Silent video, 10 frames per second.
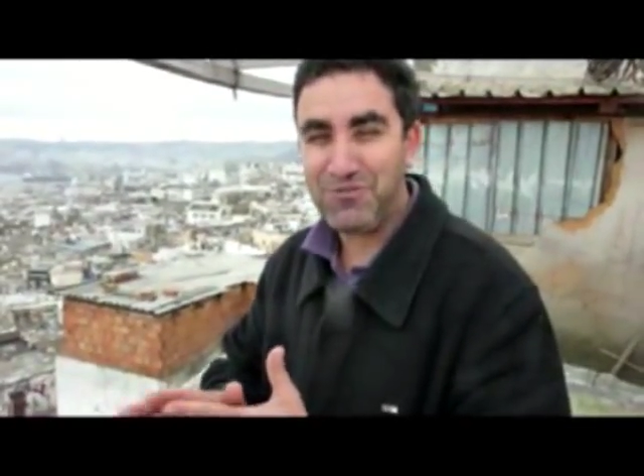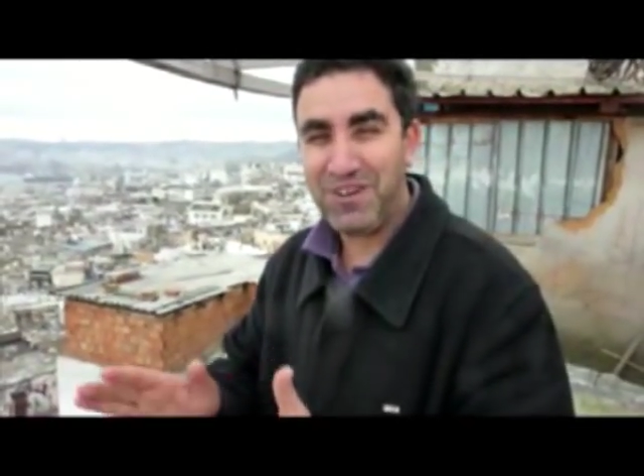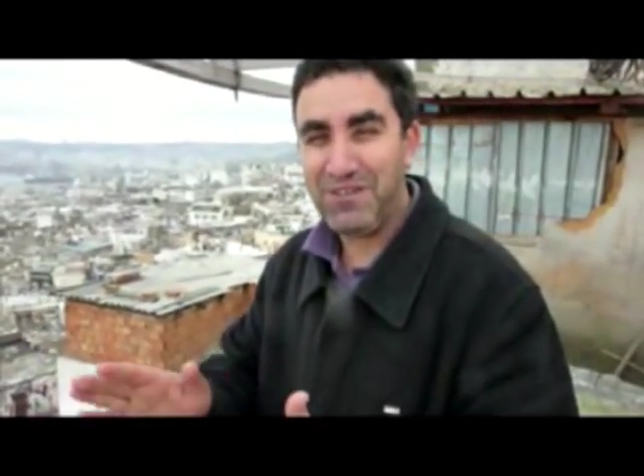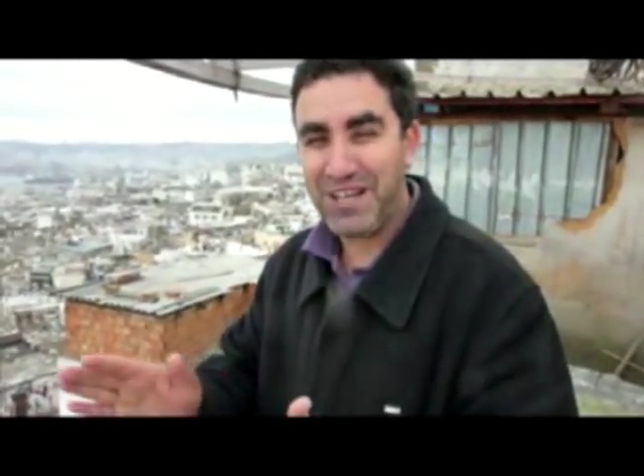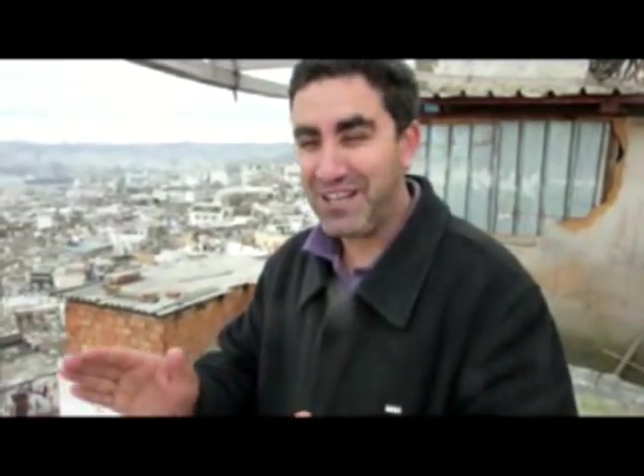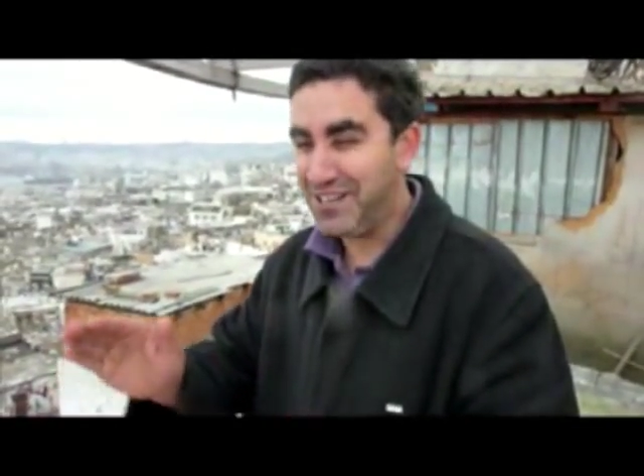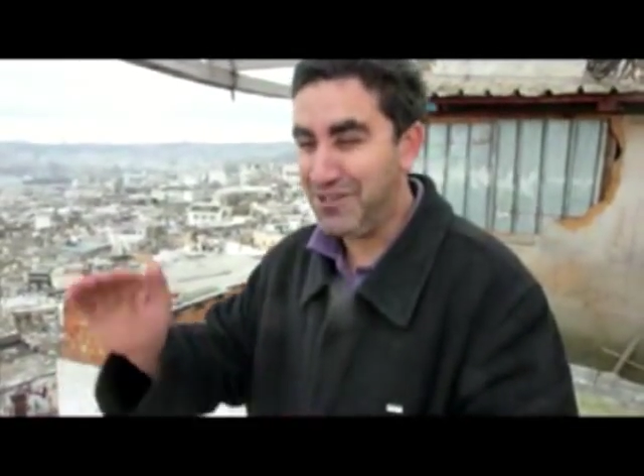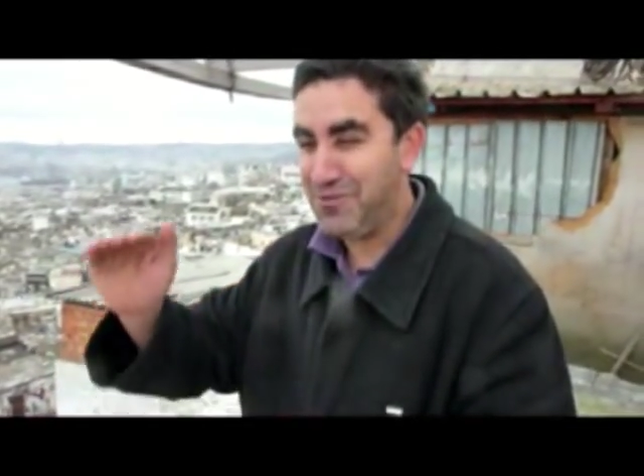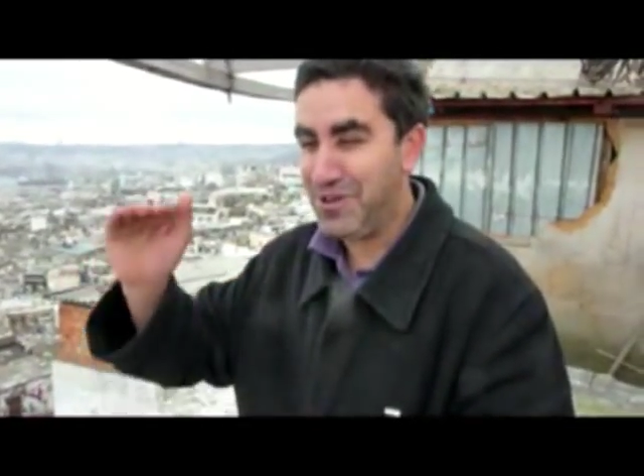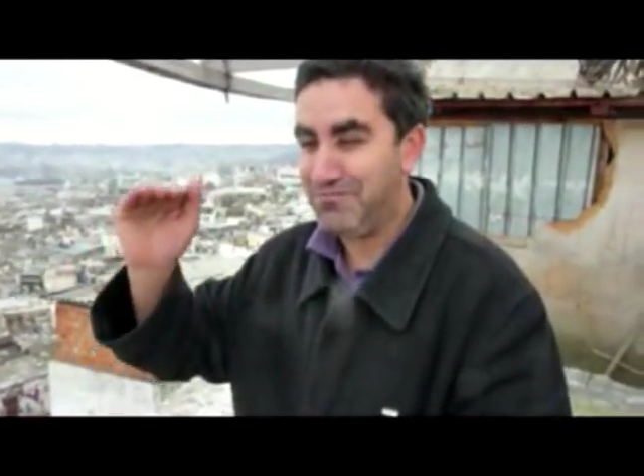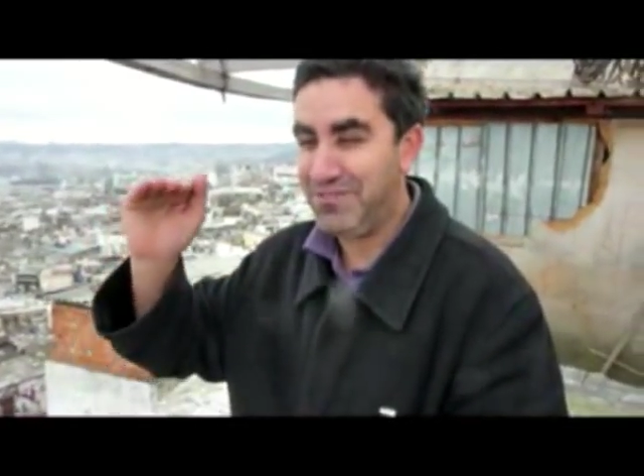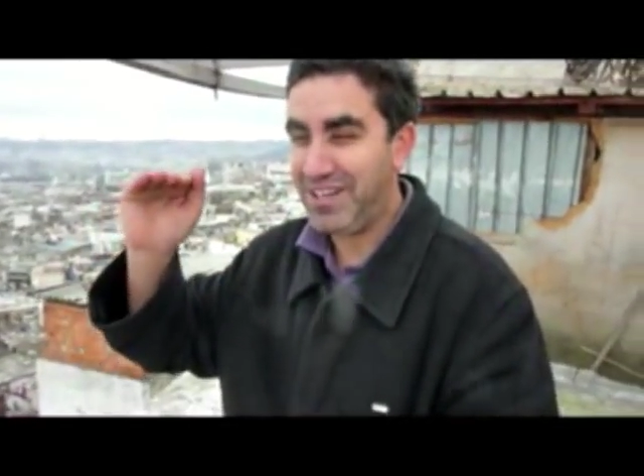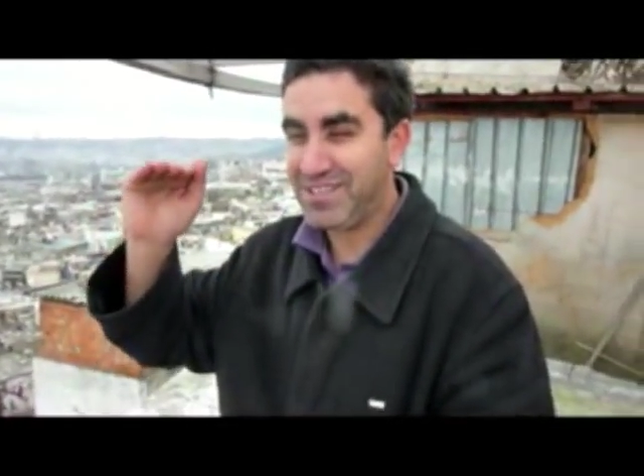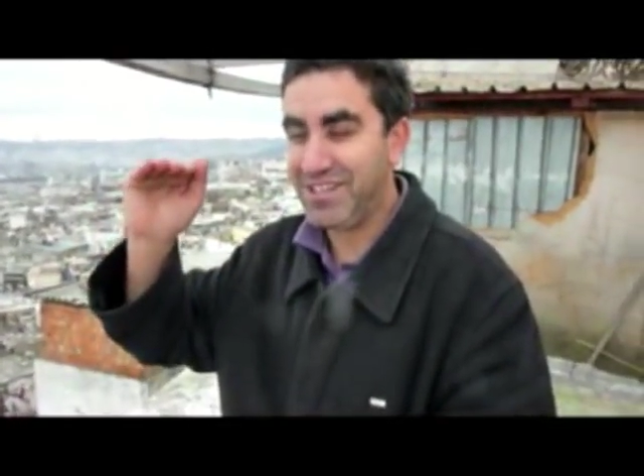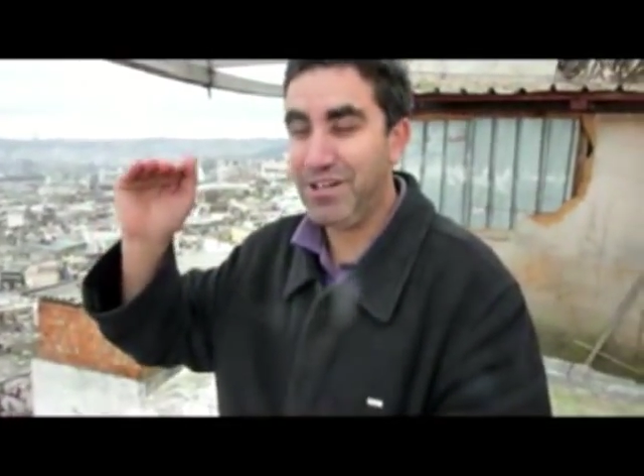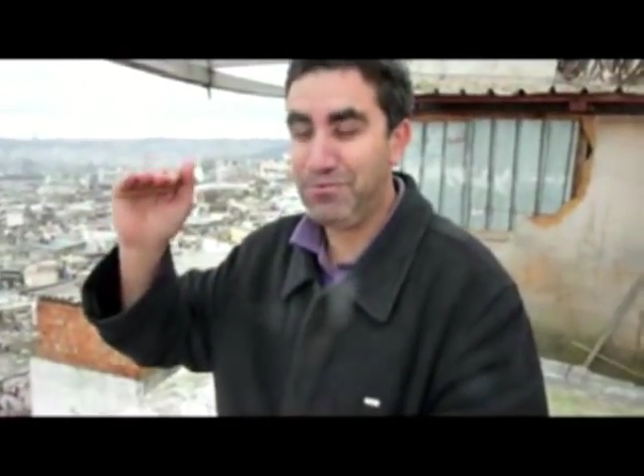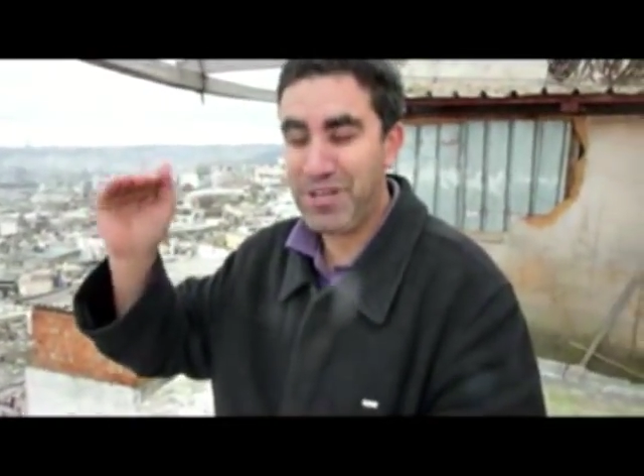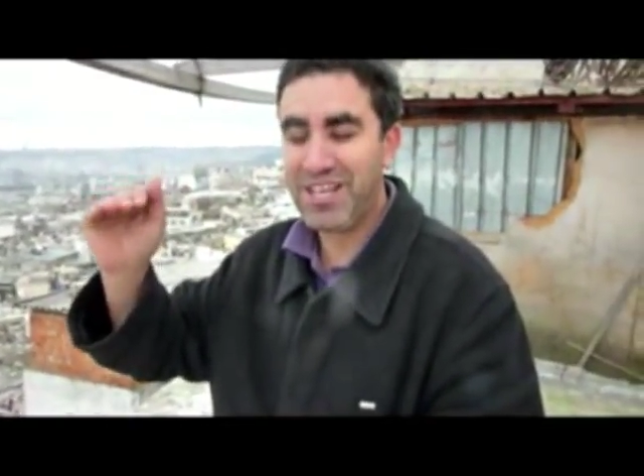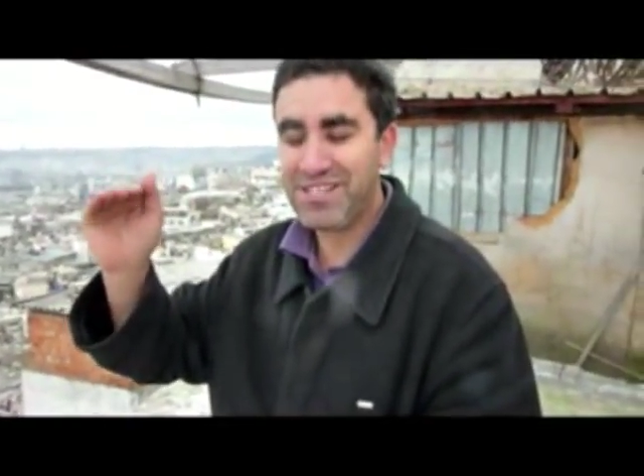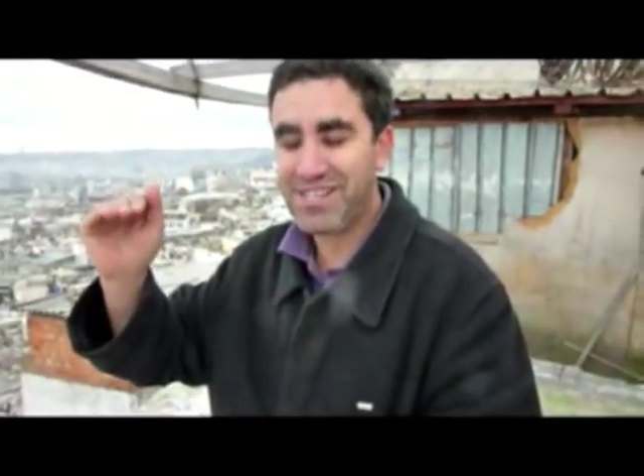fearing that we
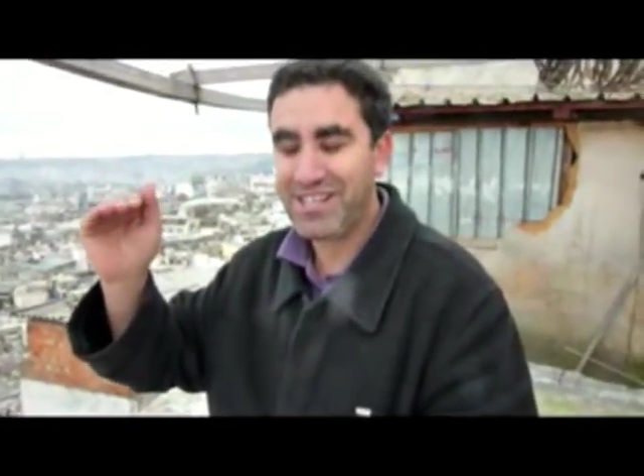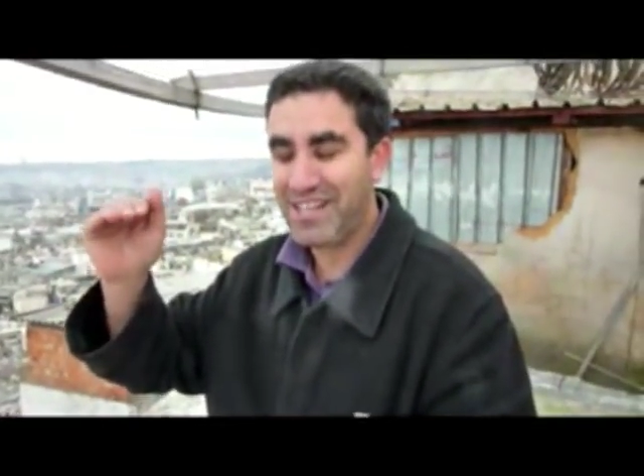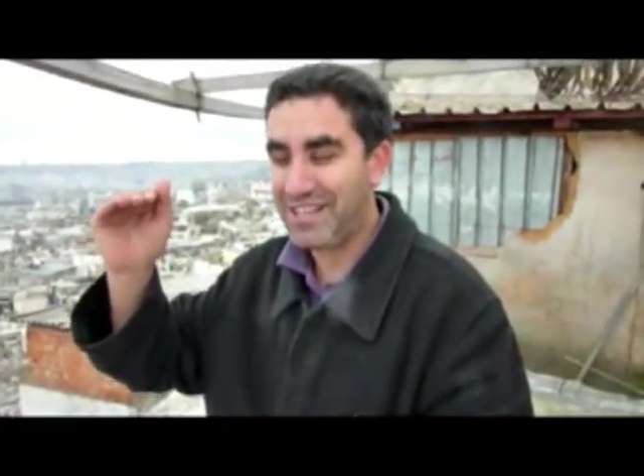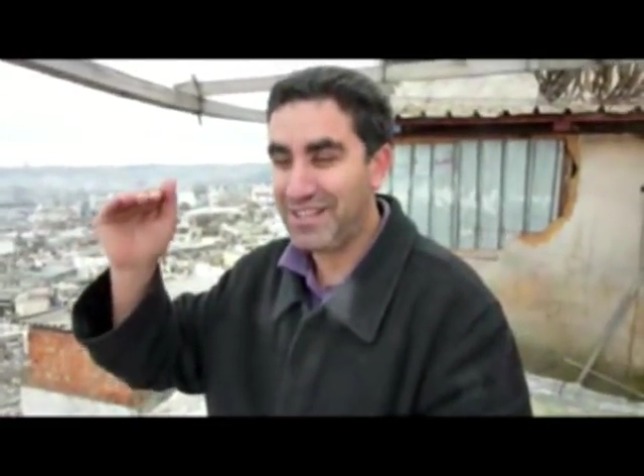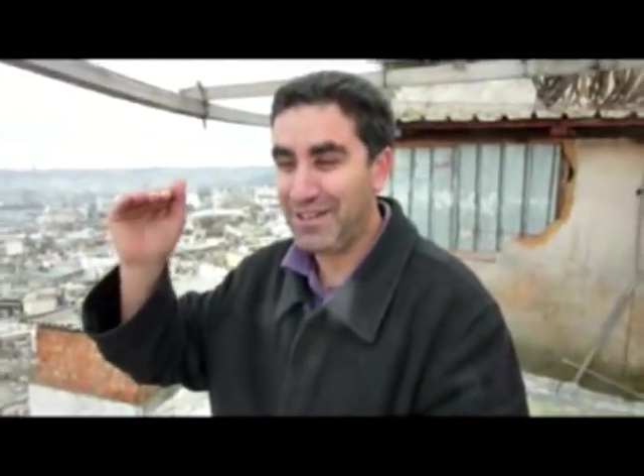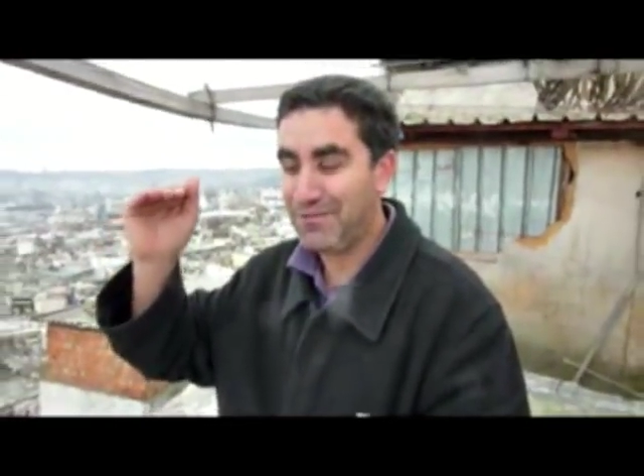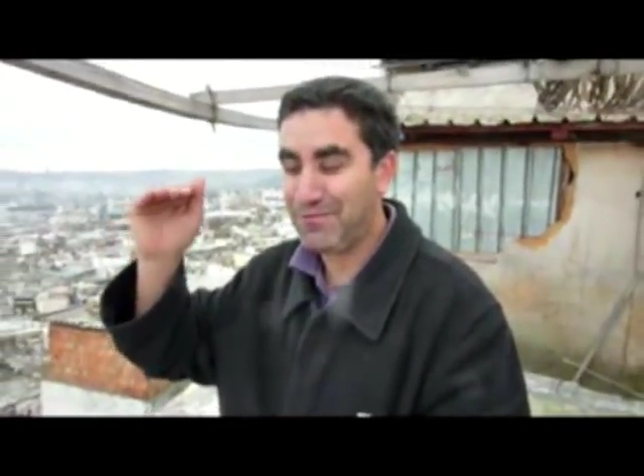can say that the